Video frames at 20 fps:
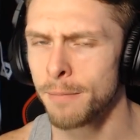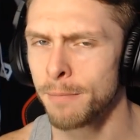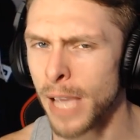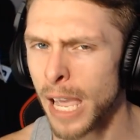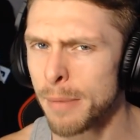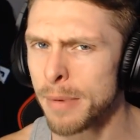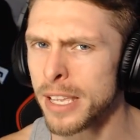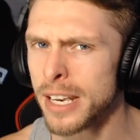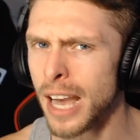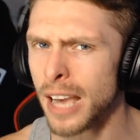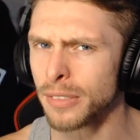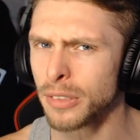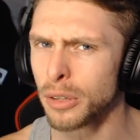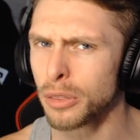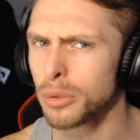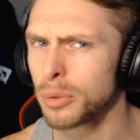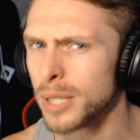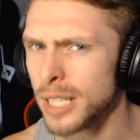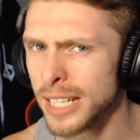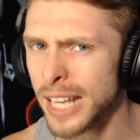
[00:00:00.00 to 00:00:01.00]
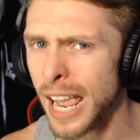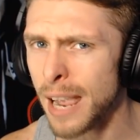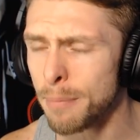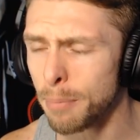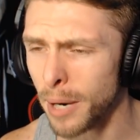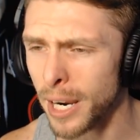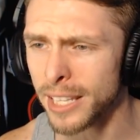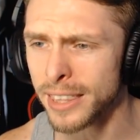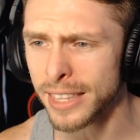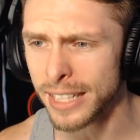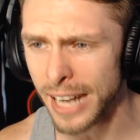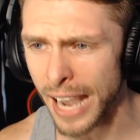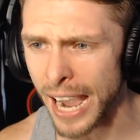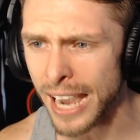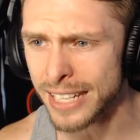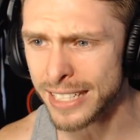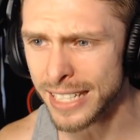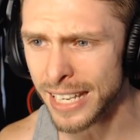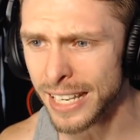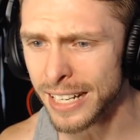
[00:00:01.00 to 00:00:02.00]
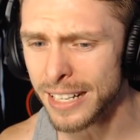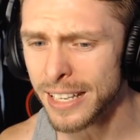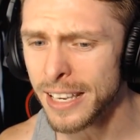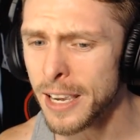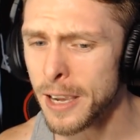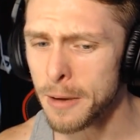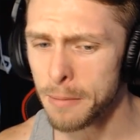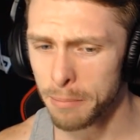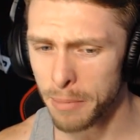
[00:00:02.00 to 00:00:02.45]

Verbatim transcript: Maybe not the 3-day break that I did,